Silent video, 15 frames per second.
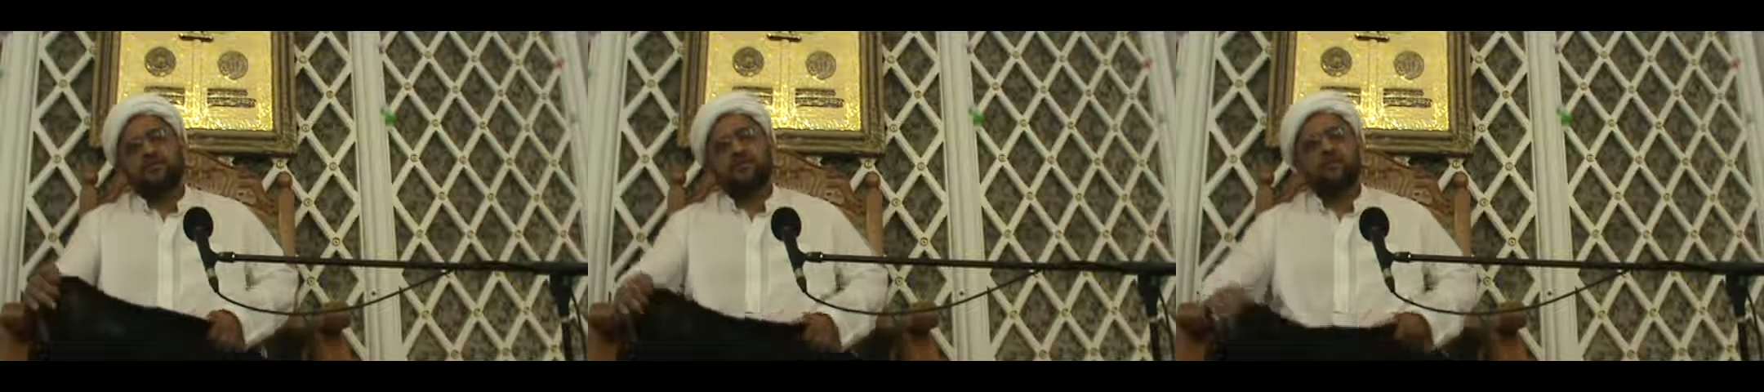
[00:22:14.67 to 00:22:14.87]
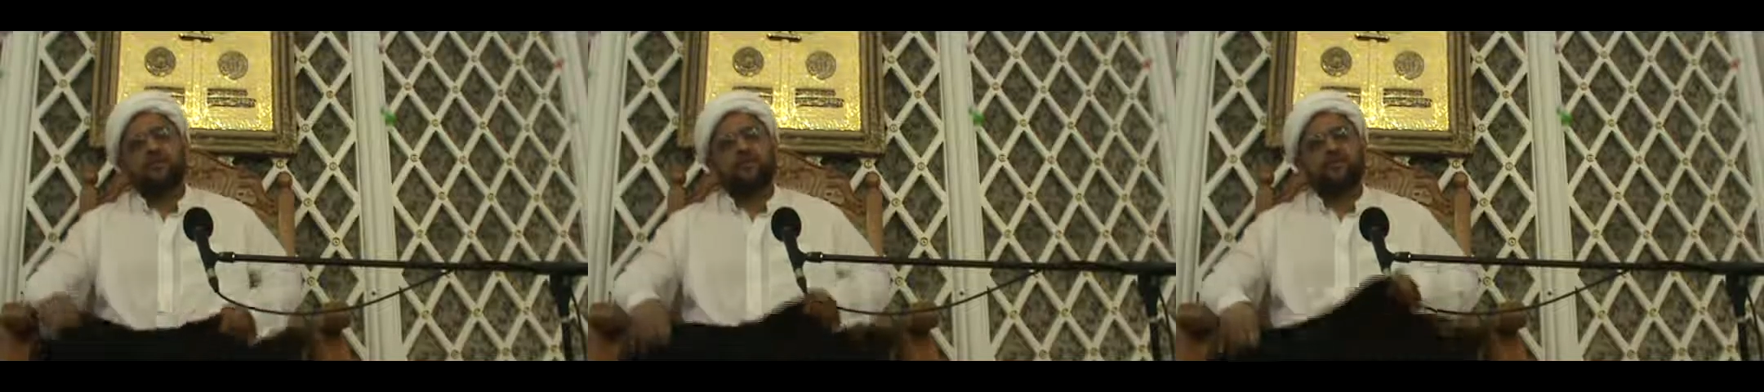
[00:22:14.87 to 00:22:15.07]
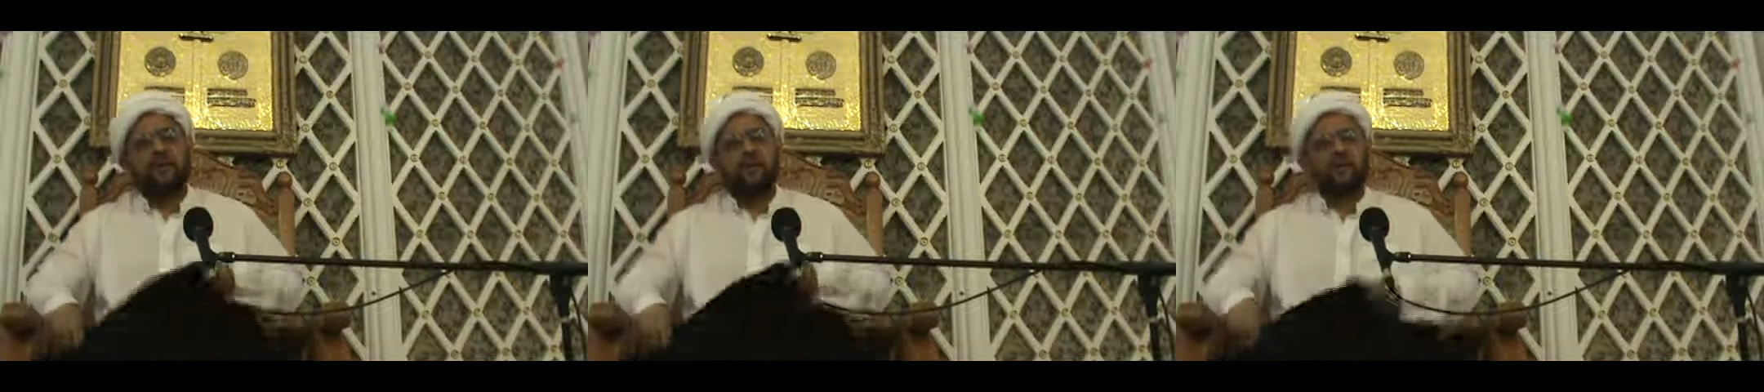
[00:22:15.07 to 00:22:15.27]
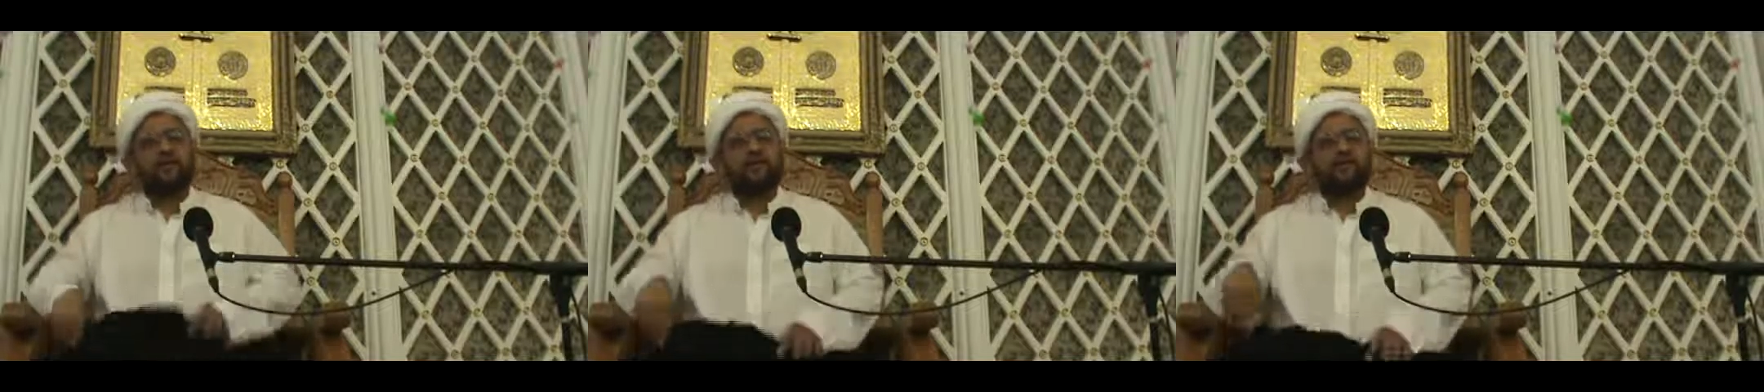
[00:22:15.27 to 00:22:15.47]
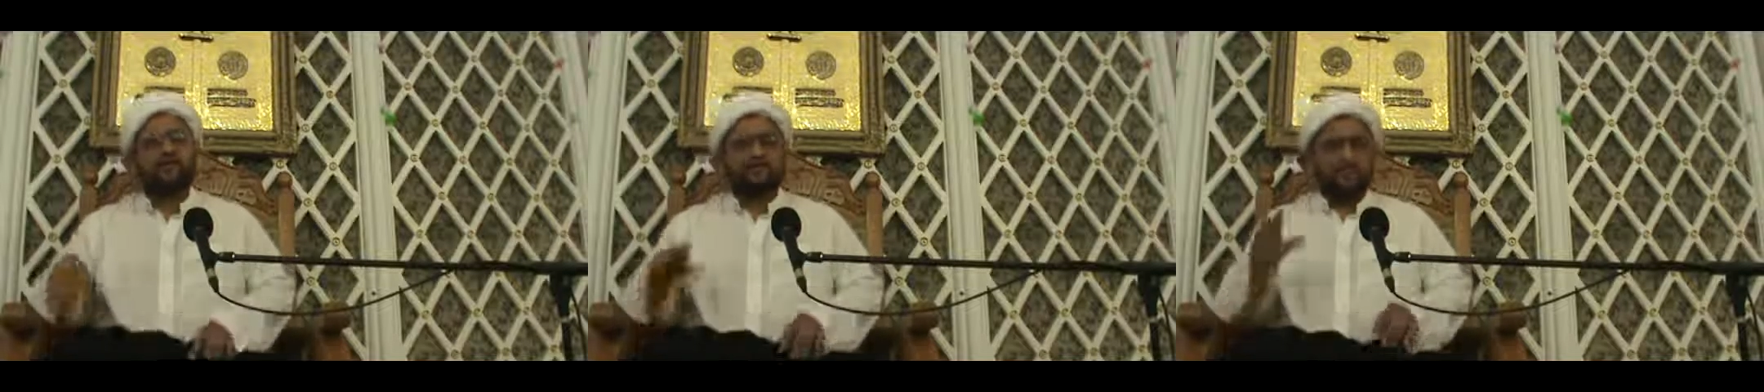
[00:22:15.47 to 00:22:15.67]
just to
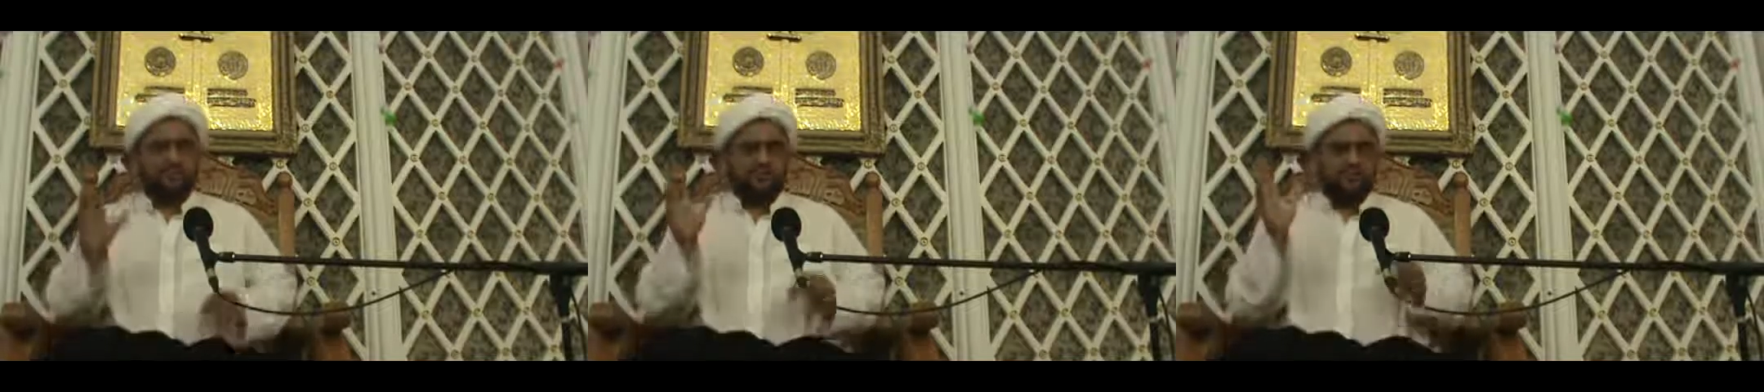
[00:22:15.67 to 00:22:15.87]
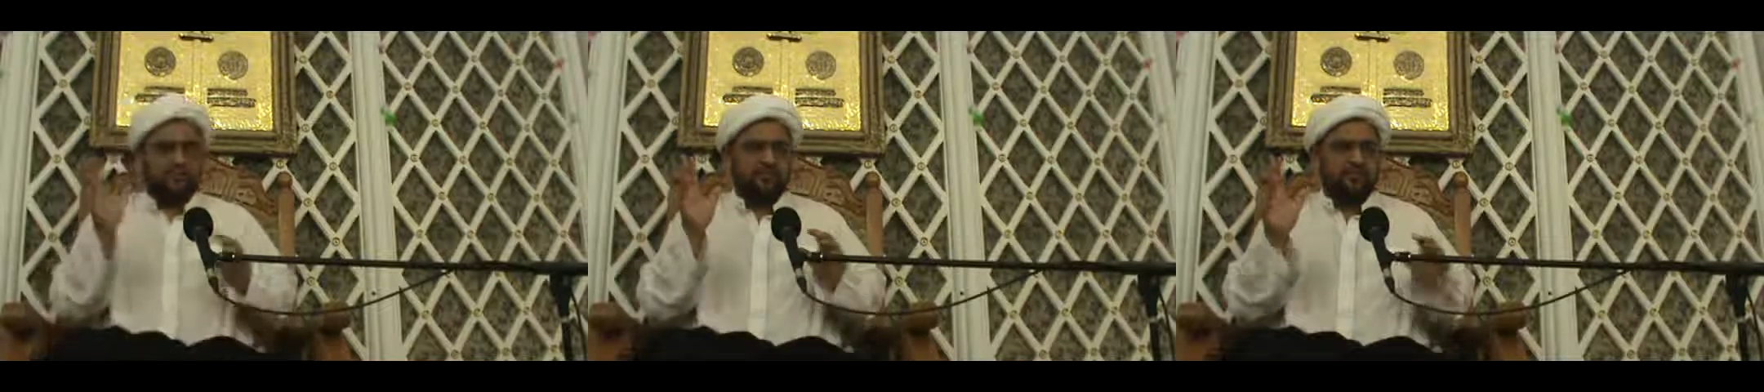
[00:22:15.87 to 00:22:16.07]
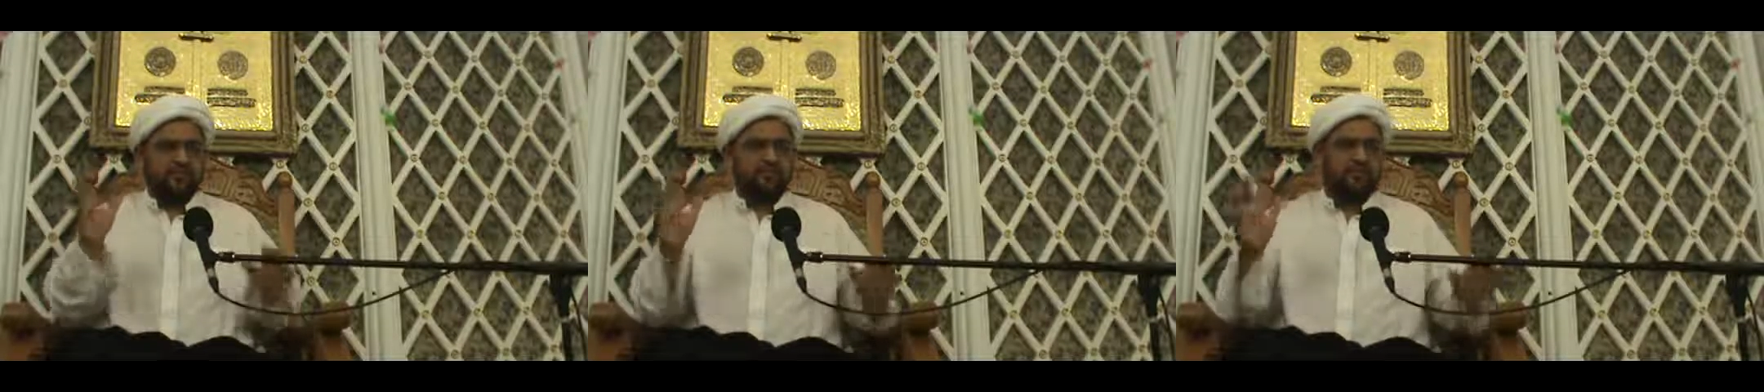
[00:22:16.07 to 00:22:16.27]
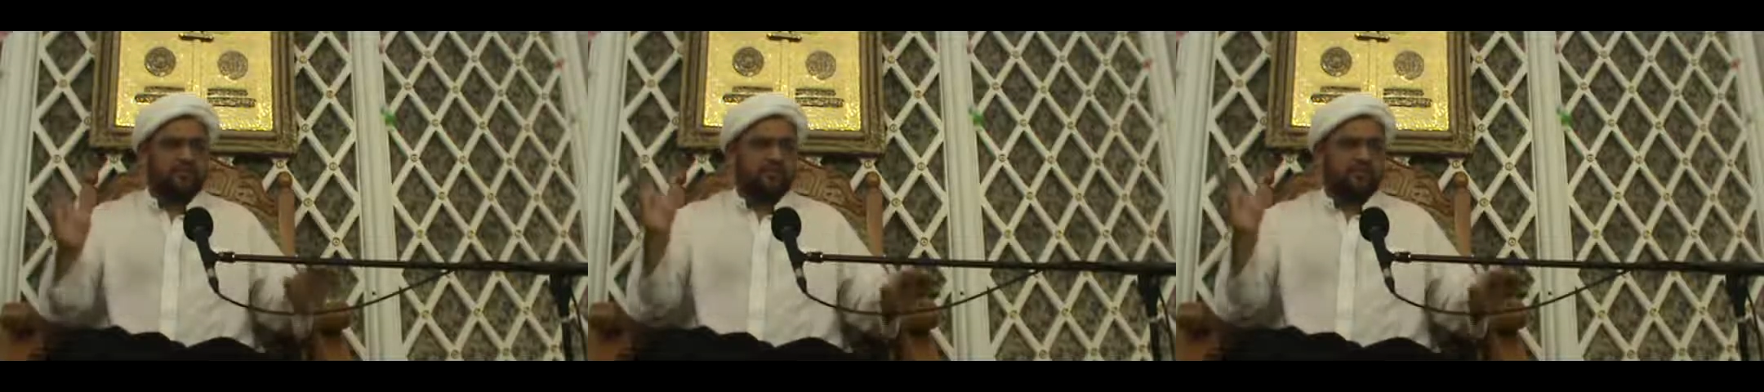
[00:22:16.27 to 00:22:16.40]
remind,